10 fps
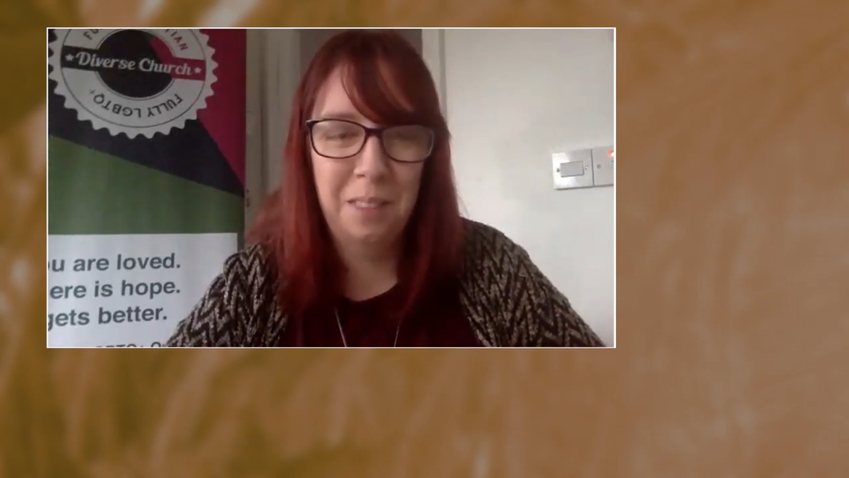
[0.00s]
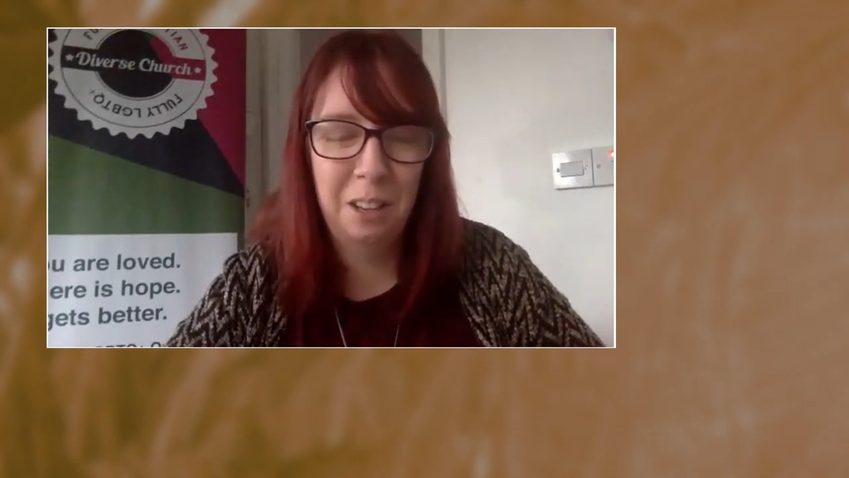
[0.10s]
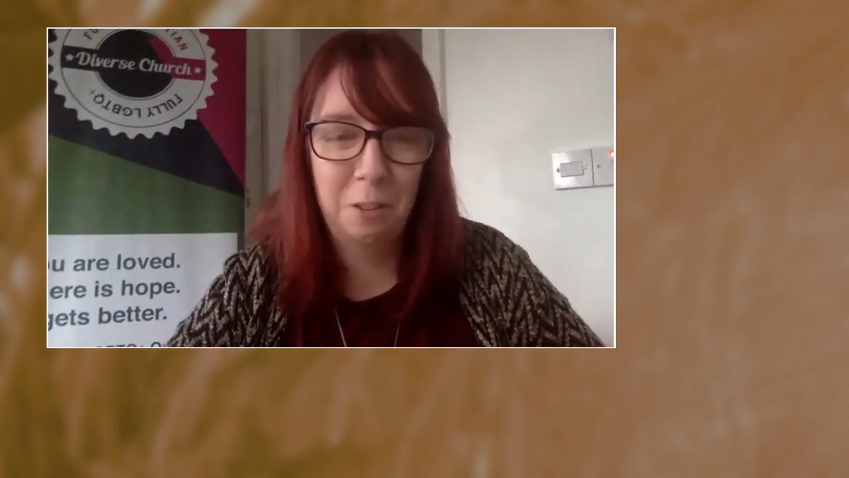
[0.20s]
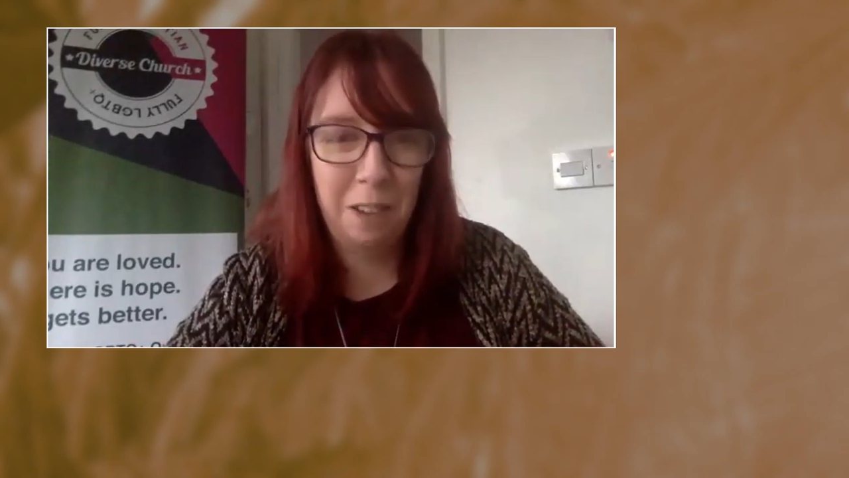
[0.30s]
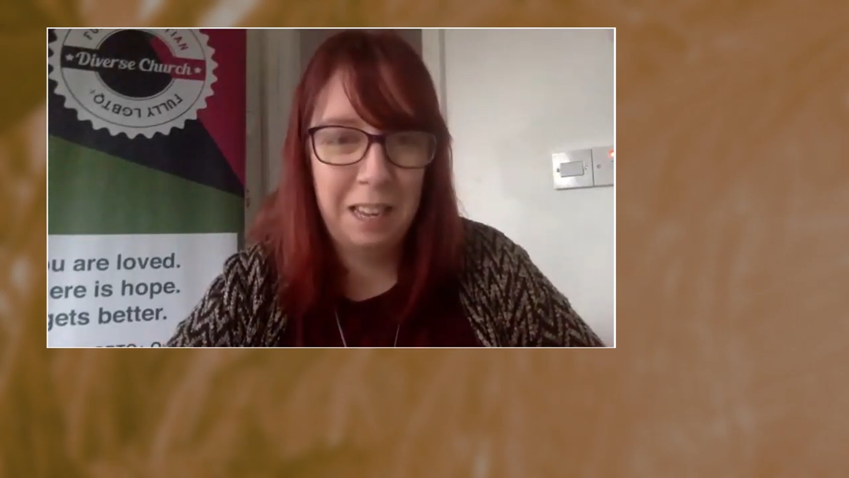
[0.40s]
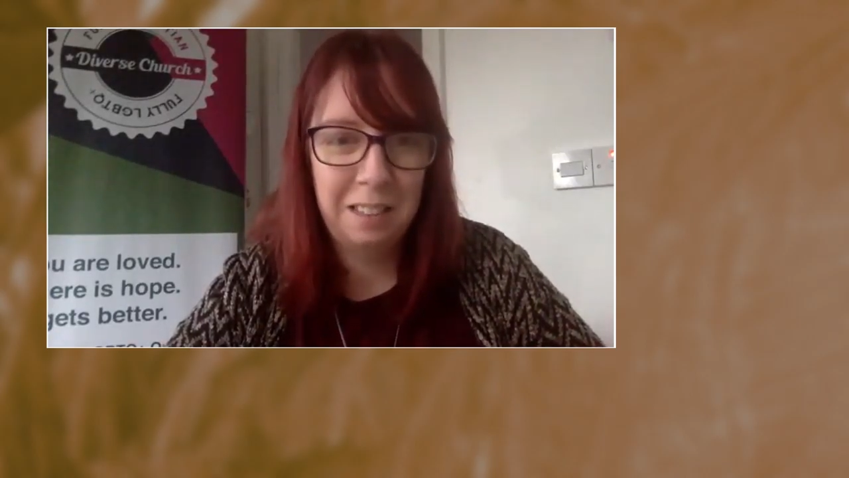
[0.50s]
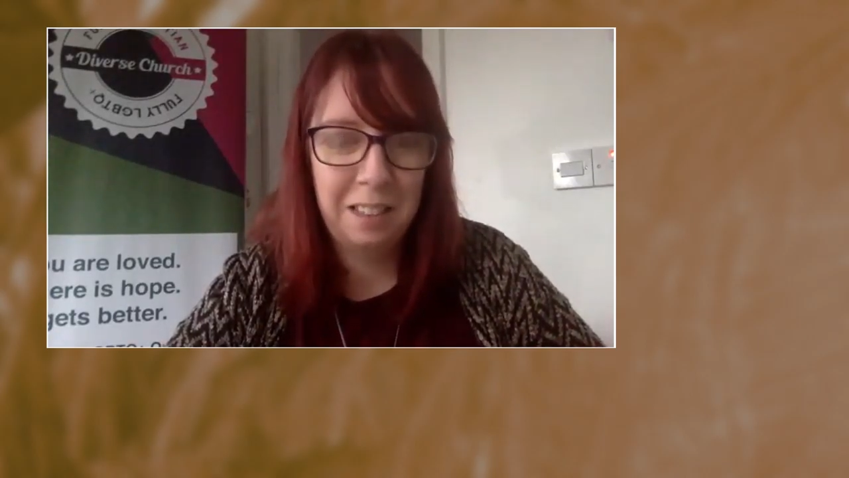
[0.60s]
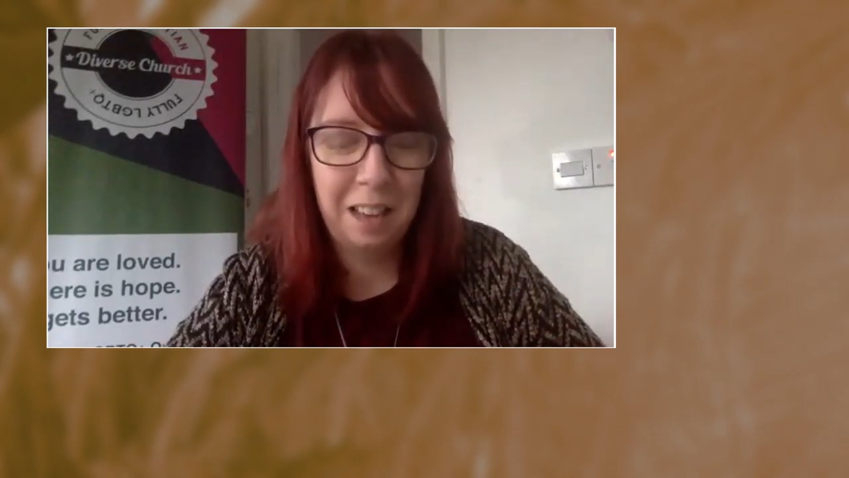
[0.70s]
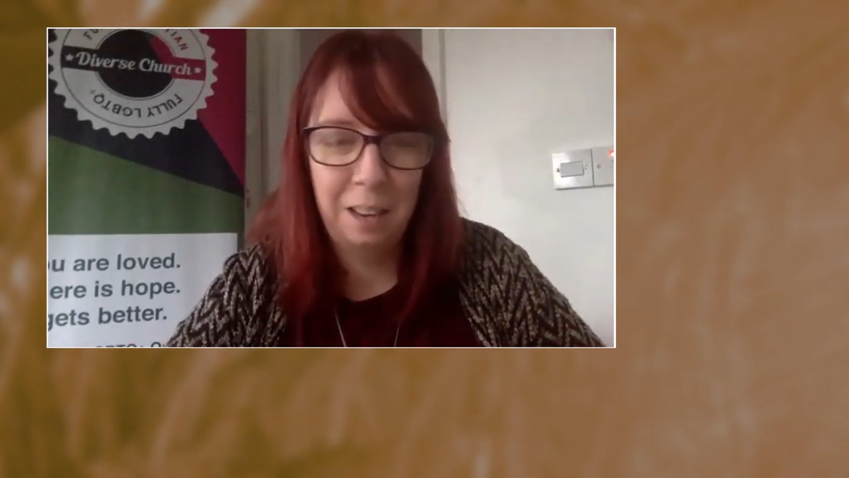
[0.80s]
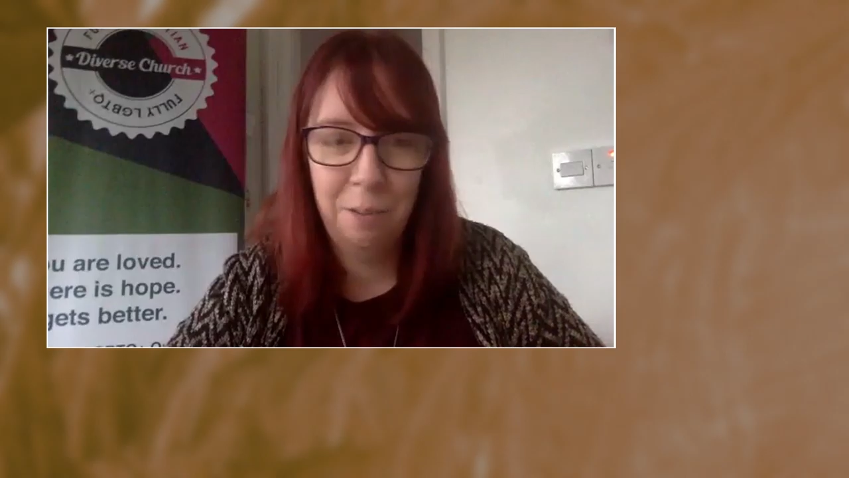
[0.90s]
great.
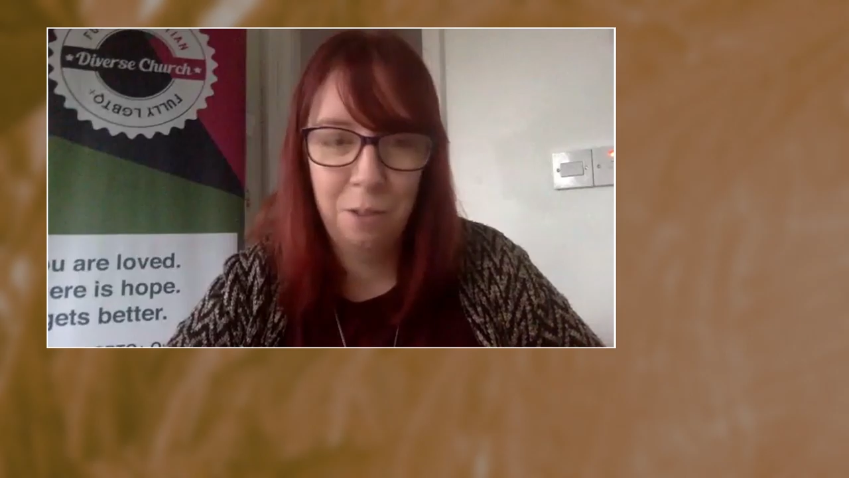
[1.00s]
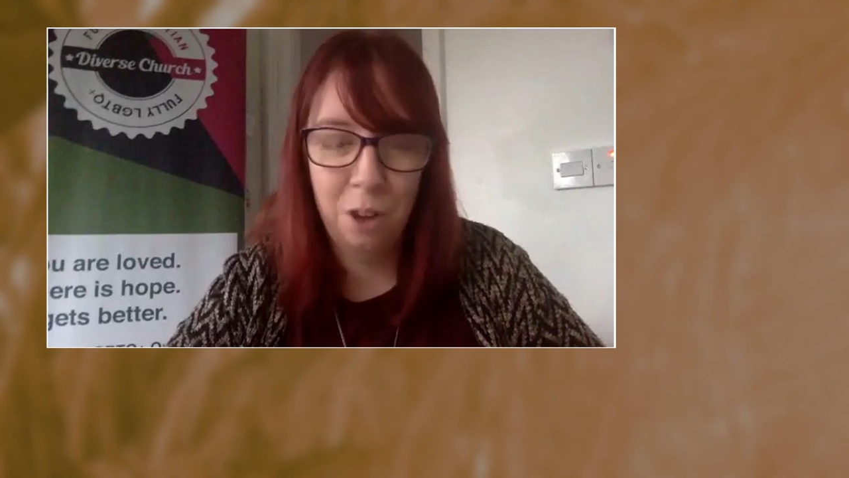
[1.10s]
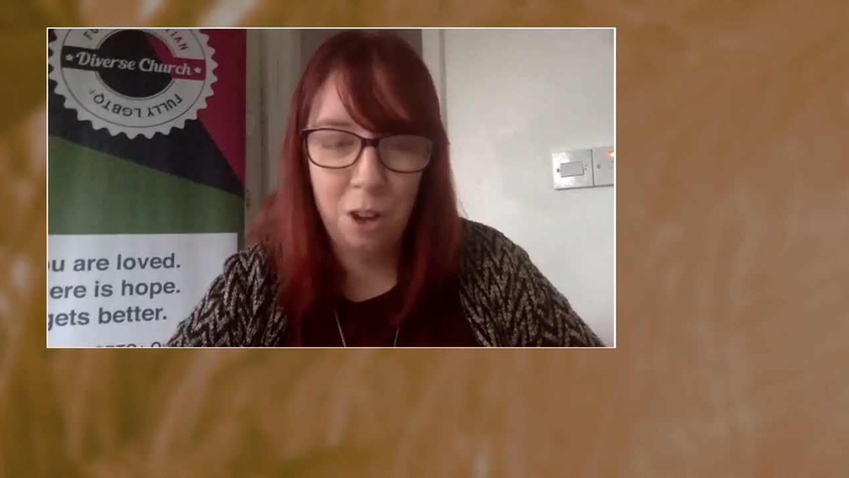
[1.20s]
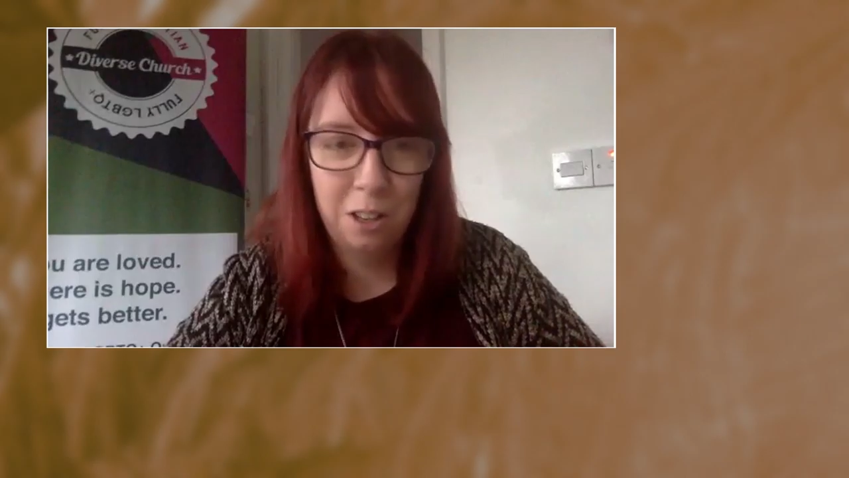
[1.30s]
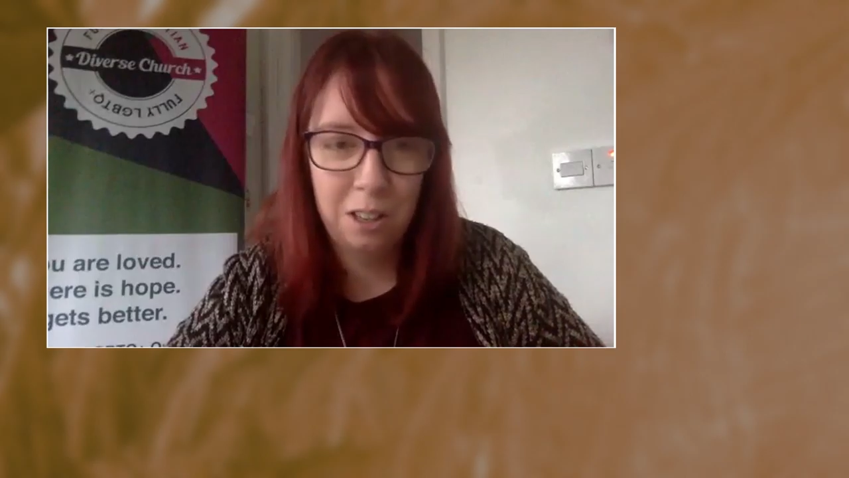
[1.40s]
And if not,